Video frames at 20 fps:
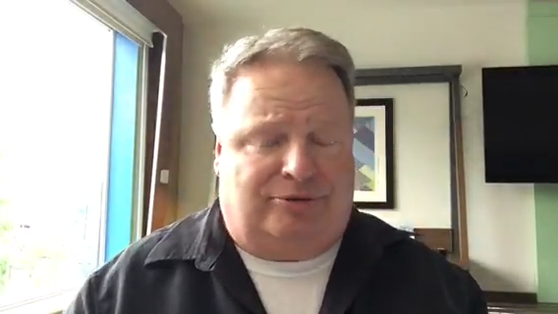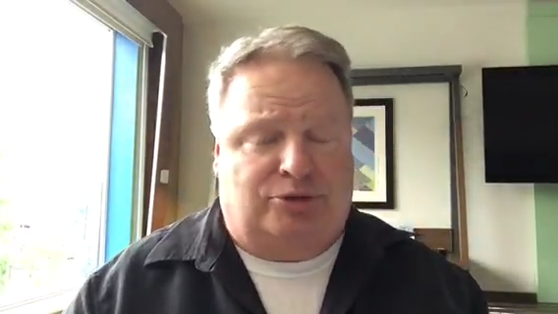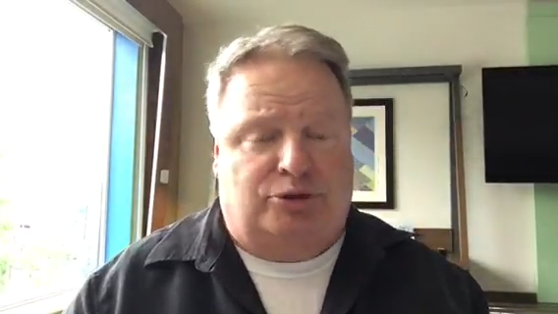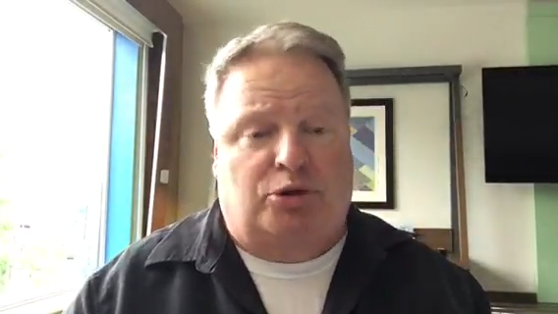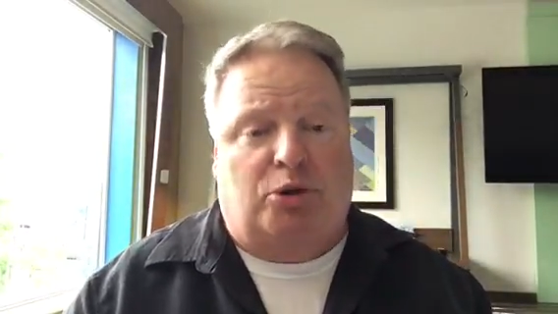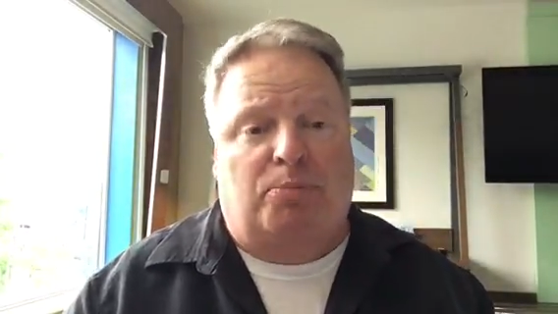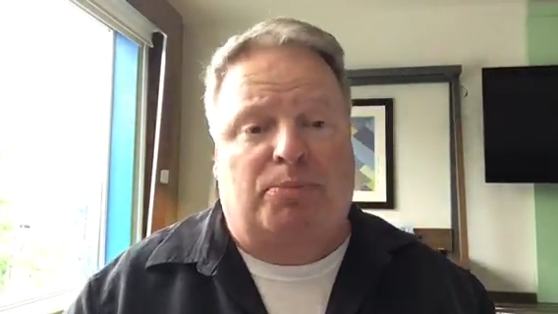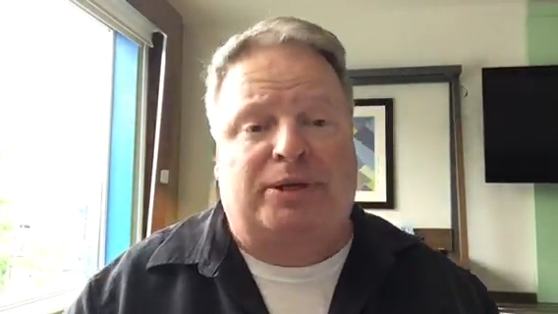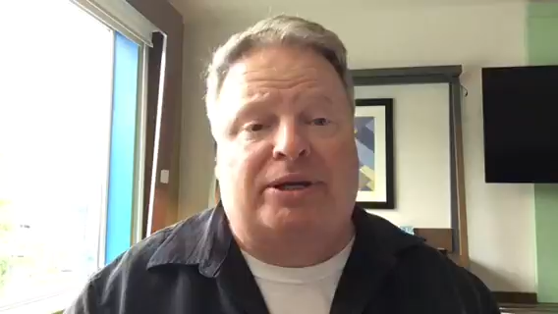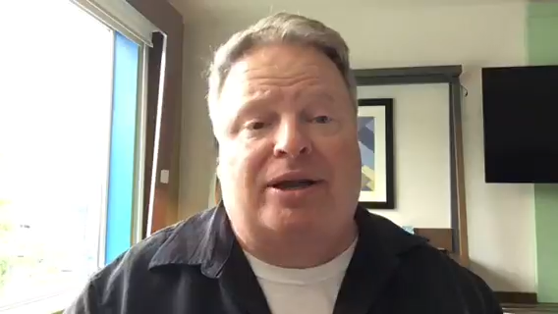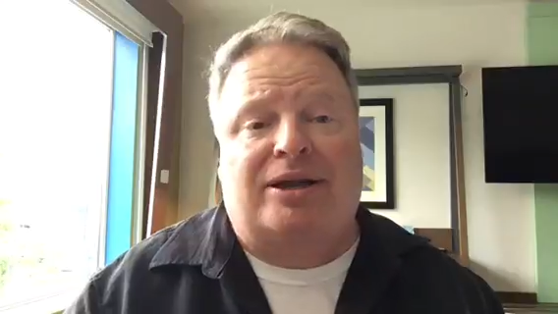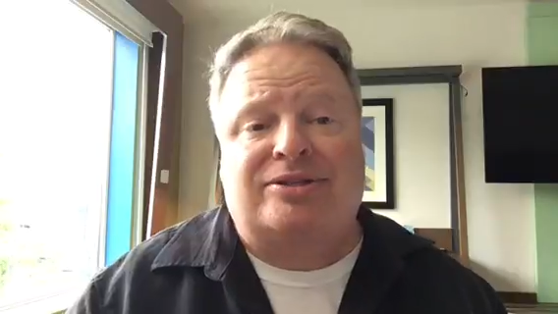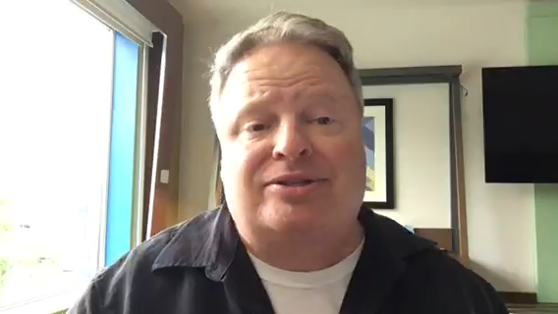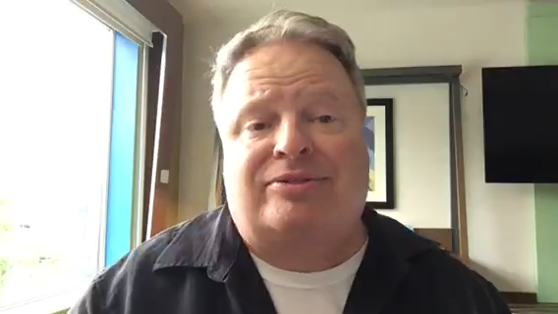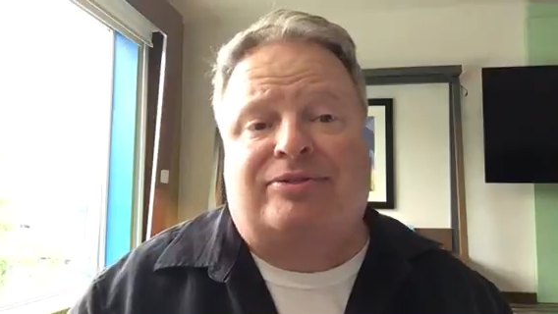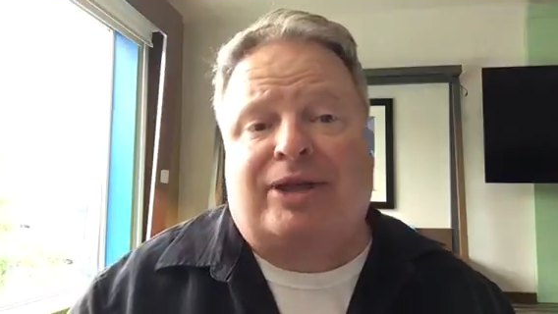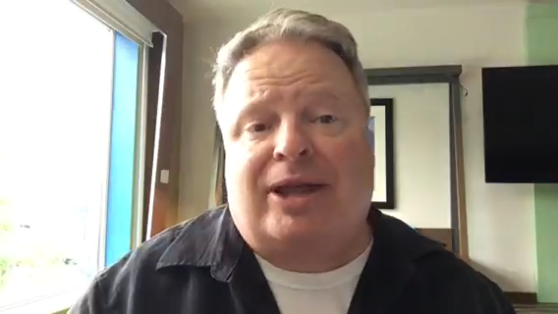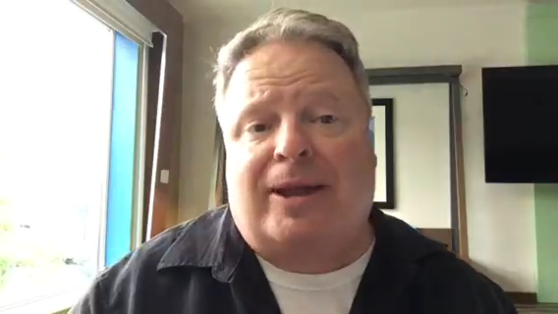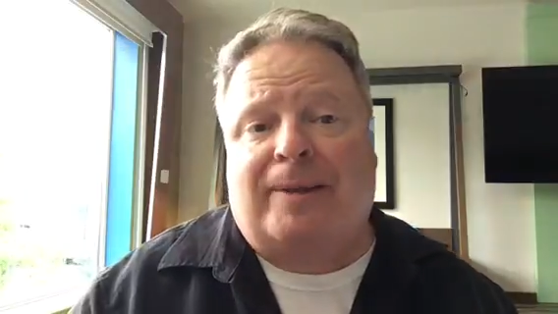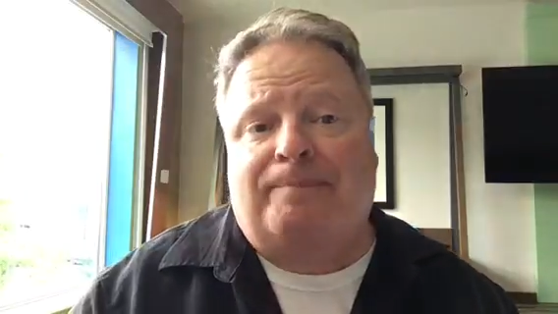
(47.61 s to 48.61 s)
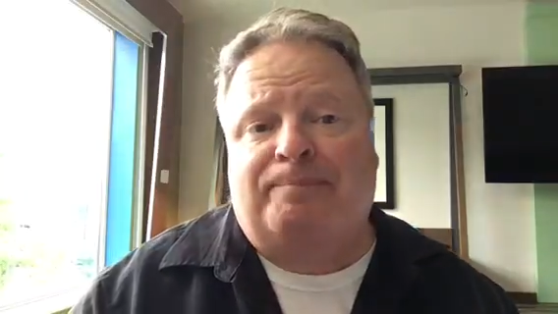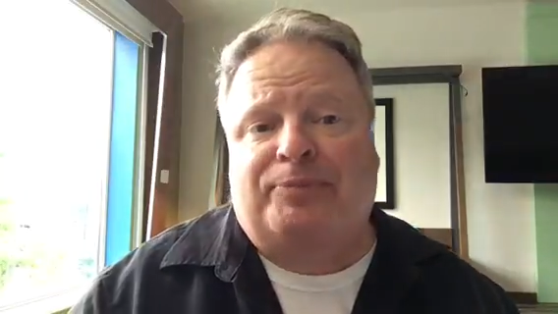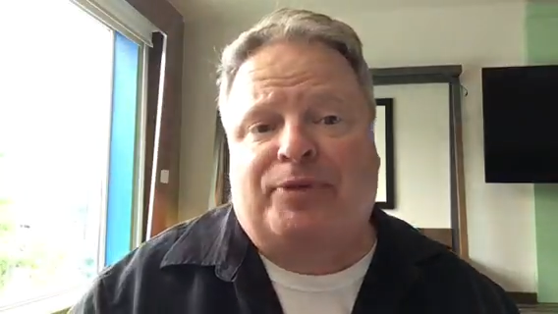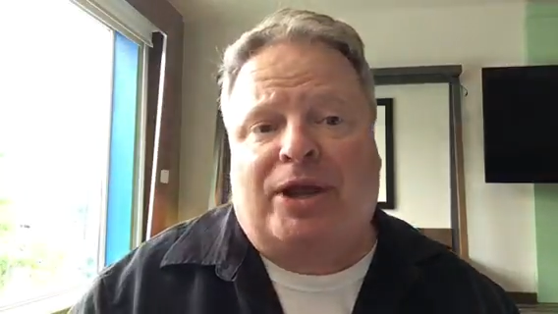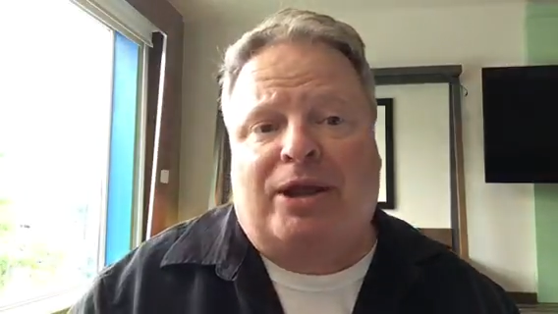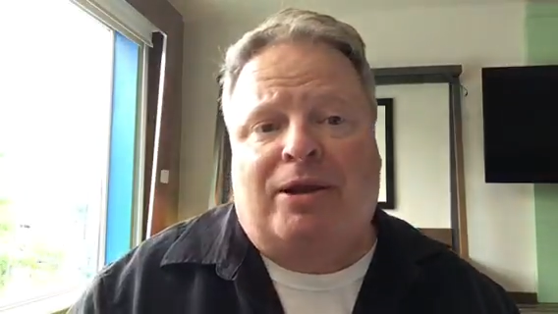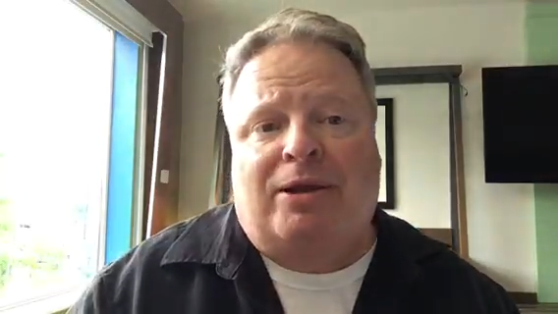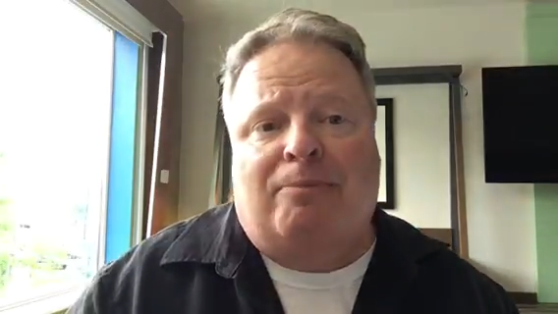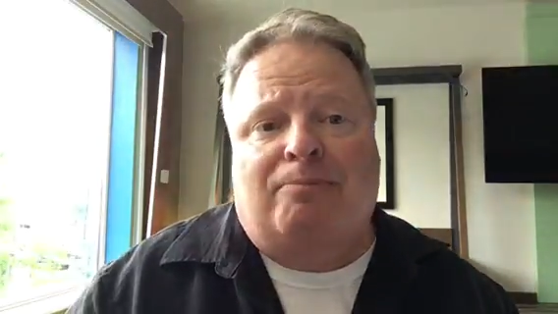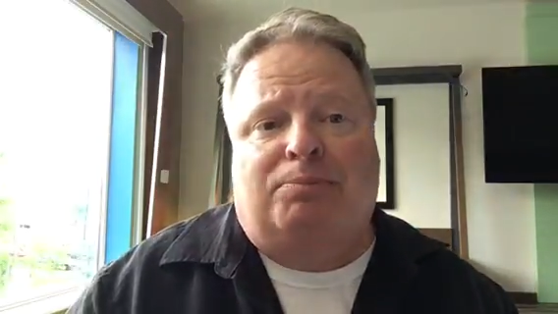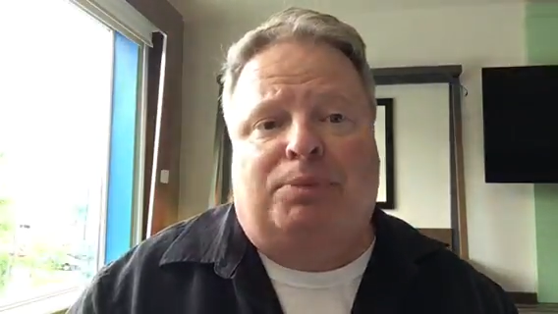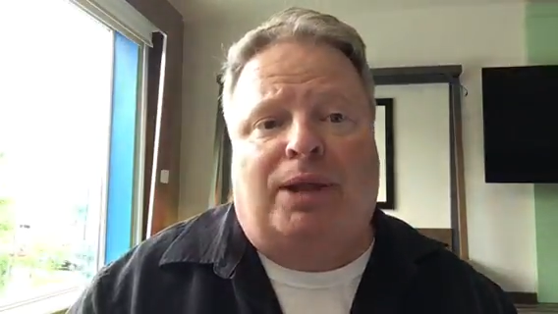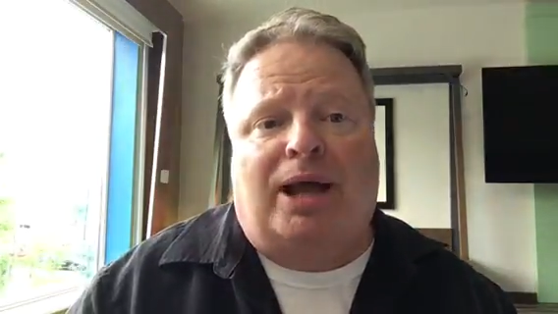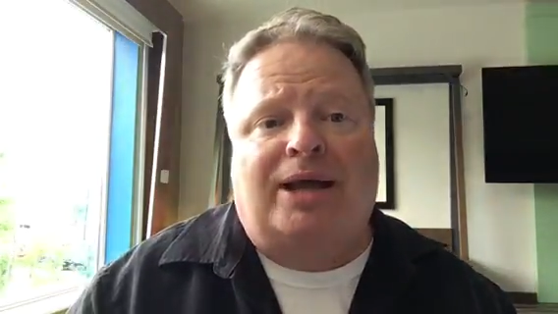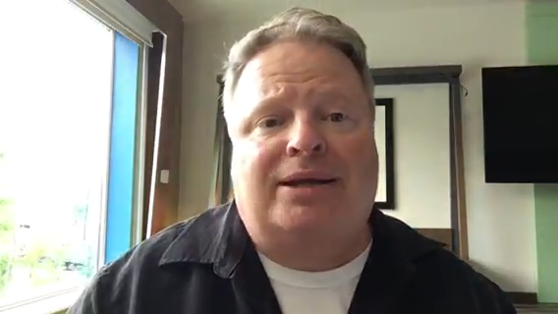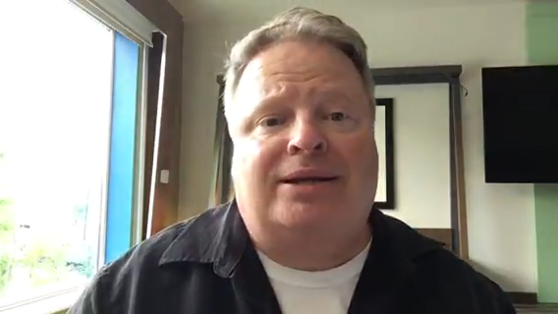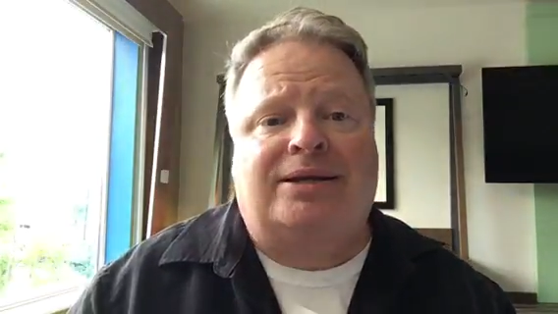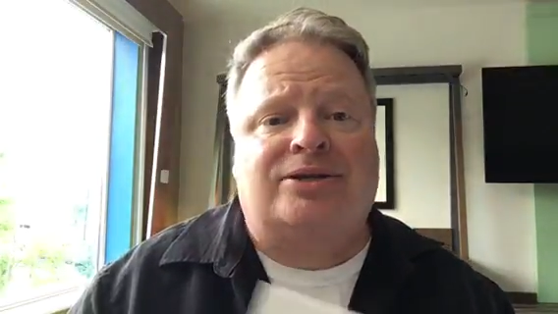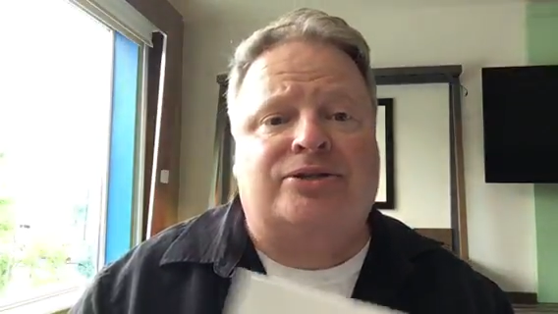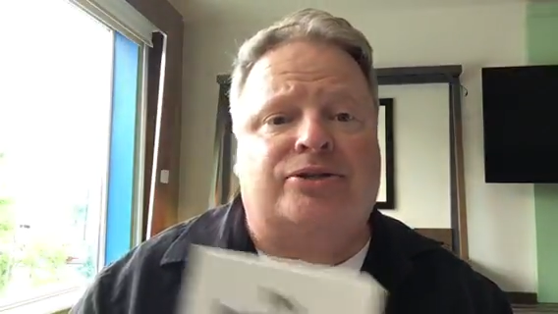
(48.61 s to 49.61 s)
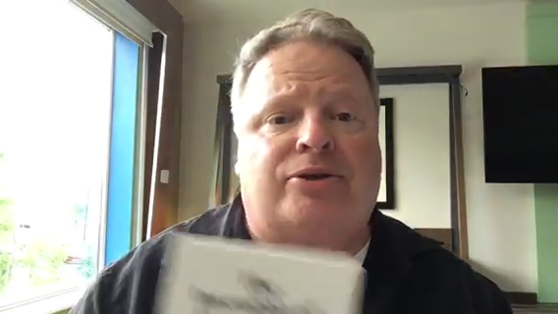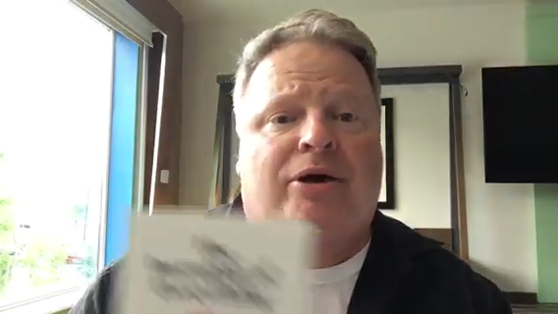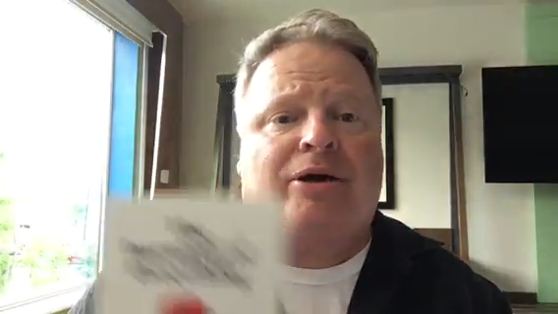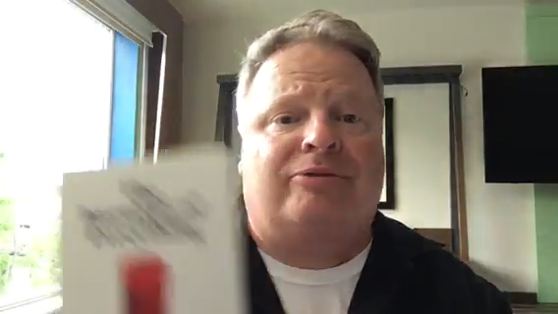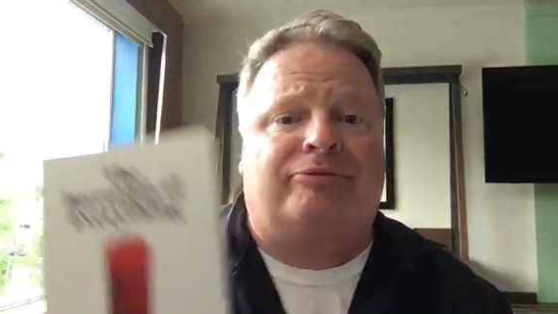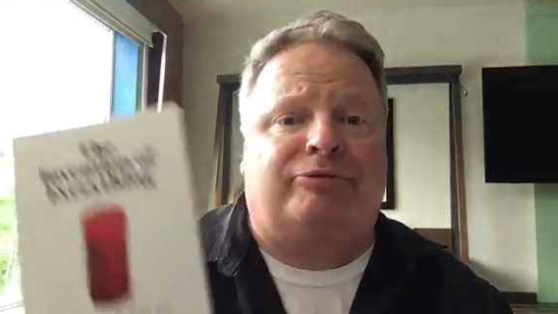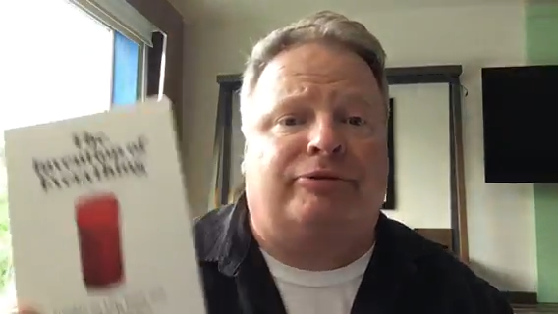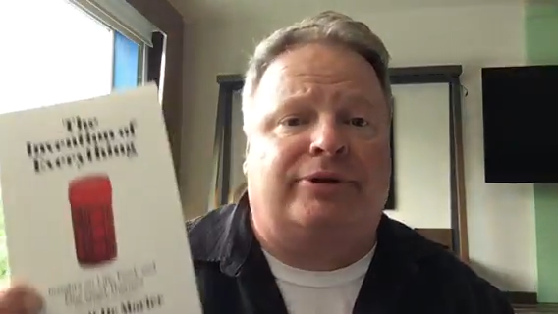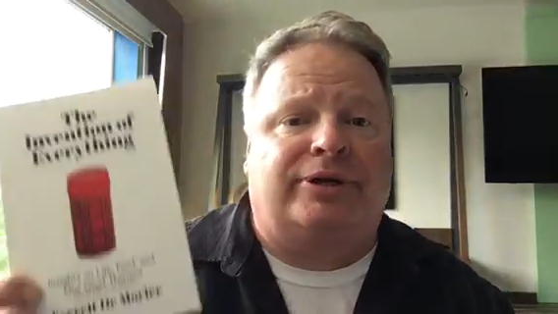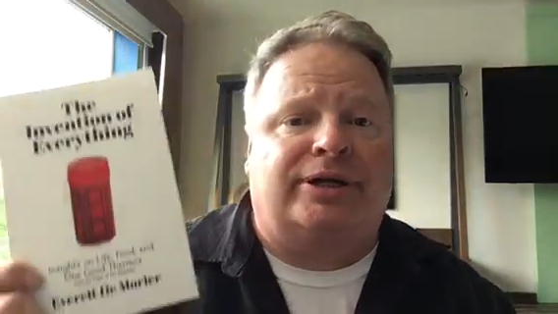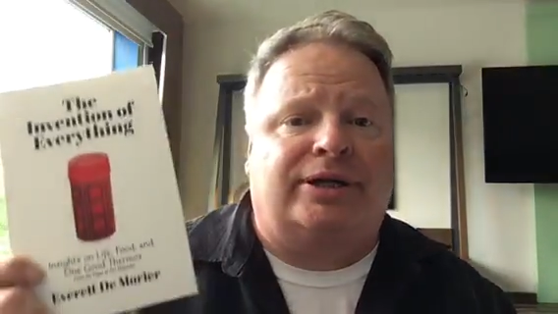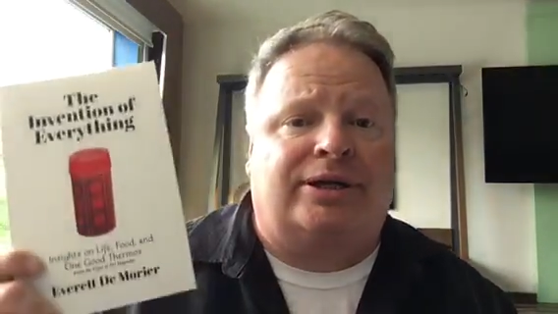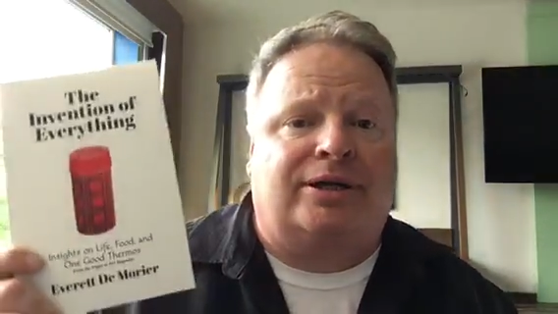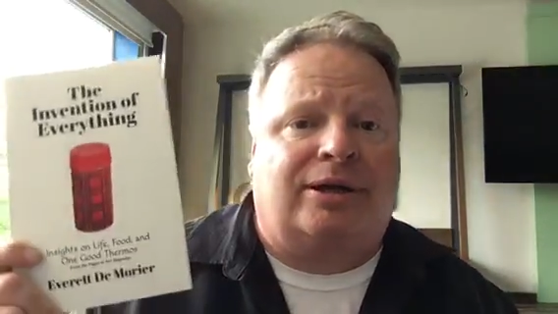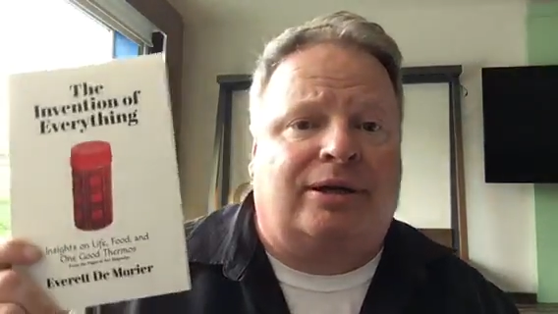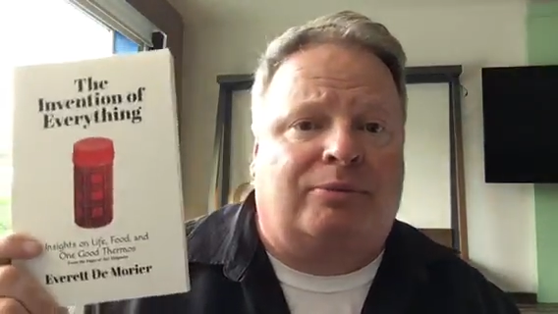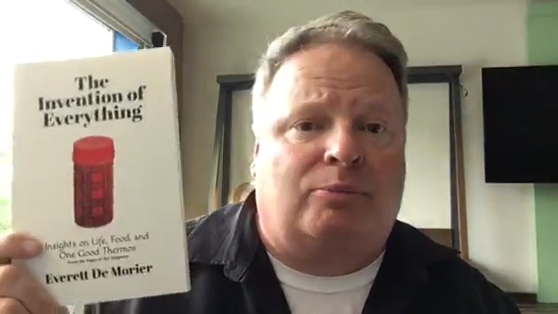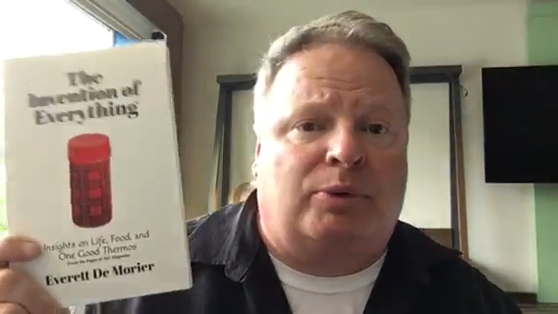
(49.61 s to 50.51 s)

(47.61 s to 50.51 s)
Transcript: So because of that, Blydyn is offering,